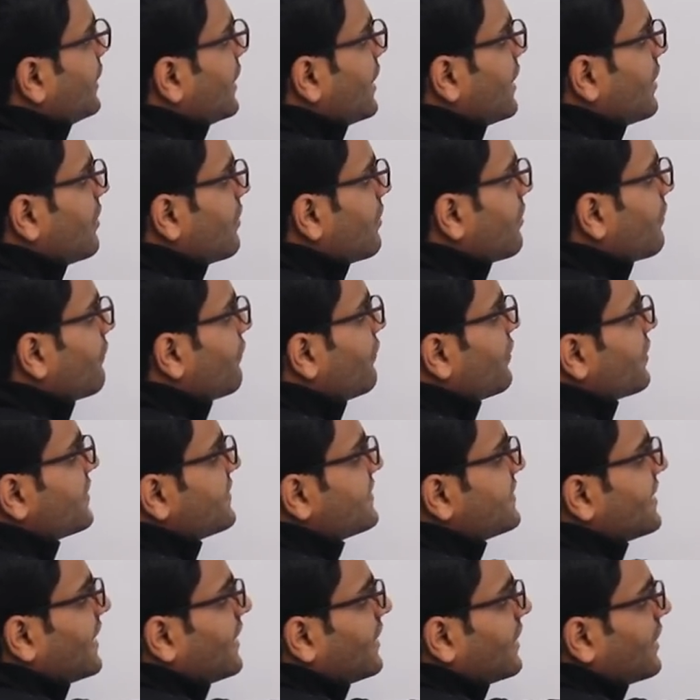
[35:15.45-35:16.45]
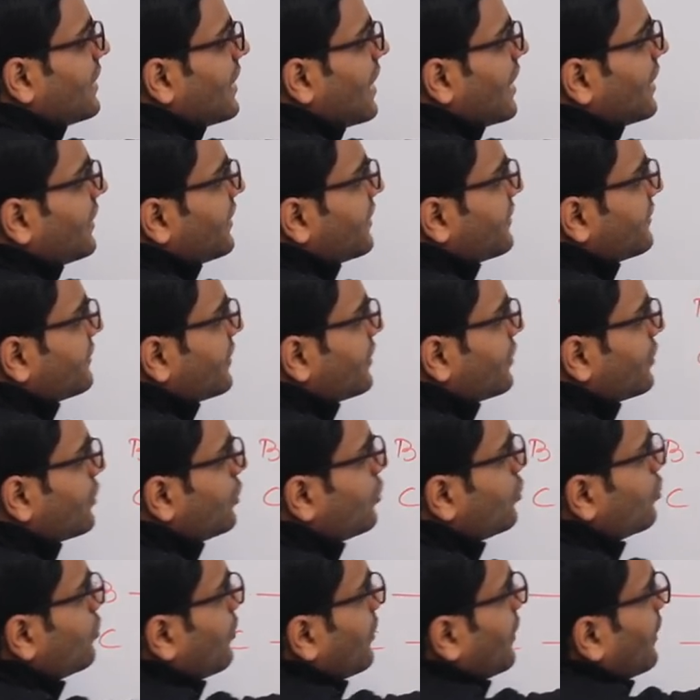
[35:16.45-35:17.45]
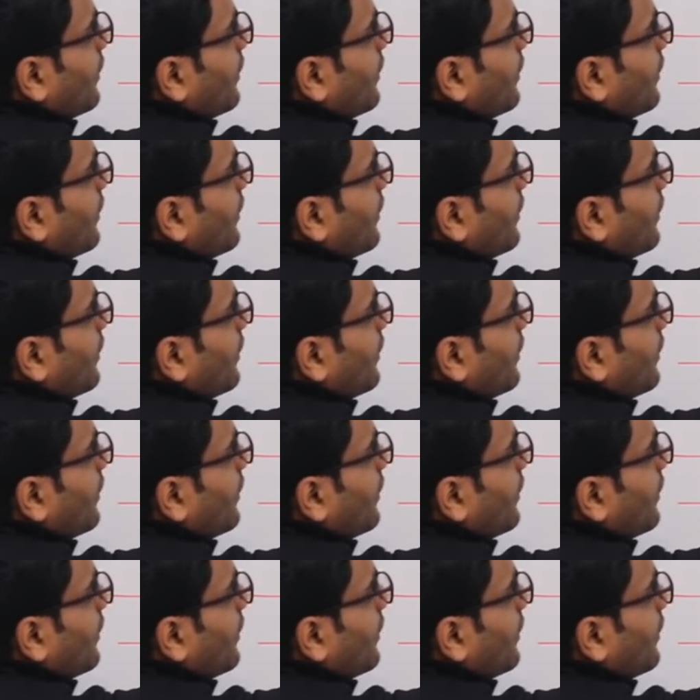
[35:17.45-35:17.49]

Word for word: they first send an RTS signal to